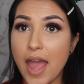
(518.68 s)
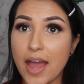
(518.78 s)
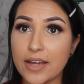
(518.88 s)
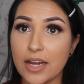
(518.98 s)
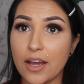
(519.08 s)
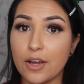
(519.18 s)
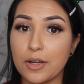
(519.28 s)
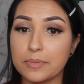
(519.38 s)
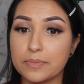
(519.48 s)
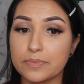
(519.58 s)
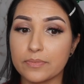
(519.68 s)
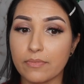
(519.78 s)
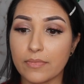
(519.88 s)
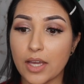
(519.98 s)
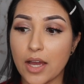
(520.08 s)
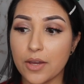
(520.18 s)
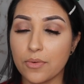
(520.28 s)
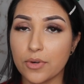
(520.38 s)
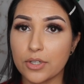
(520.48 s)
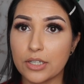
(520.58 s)
And I
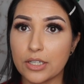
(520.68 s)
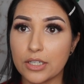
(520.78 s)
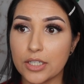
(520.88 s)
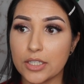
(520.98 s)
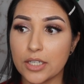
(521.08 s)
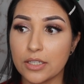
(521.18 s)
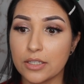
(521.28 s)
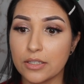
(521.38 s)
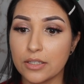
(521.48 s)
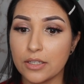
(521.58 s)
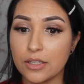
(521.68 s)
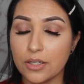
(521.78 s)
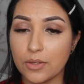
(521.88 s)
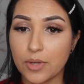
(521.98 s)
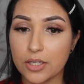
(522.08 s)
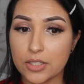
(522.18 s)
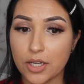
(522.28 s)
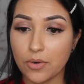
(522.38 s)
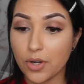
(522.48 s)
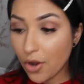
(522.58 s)
ordered, what else
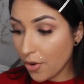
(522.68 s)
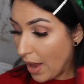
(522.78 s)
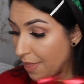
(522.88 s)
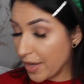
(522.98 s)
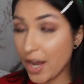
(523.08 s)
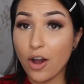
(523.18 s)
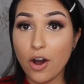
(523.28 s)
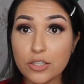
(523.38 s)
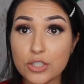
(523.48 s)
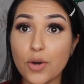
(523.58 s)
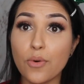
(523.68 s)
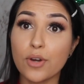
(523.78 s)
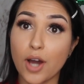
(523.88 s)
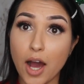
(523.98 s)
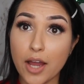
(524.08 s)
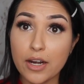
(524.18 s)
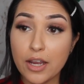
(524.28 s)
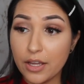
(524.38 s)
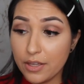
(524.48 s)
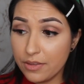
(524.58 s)
did I order? Oh, and then I also got
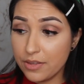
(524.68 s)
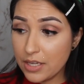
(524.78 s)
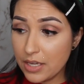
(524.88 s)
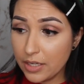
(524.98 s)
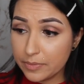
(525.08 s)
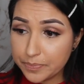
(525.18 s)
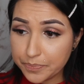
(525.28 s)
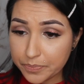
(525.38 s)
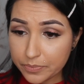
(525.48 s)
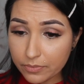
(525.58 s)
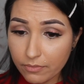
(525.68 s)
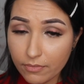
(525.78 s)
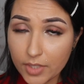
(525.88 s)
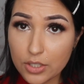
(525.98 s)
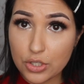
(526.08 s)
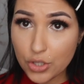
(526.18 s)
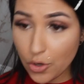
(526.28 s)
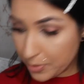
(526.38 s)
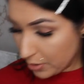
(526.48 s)
the soap.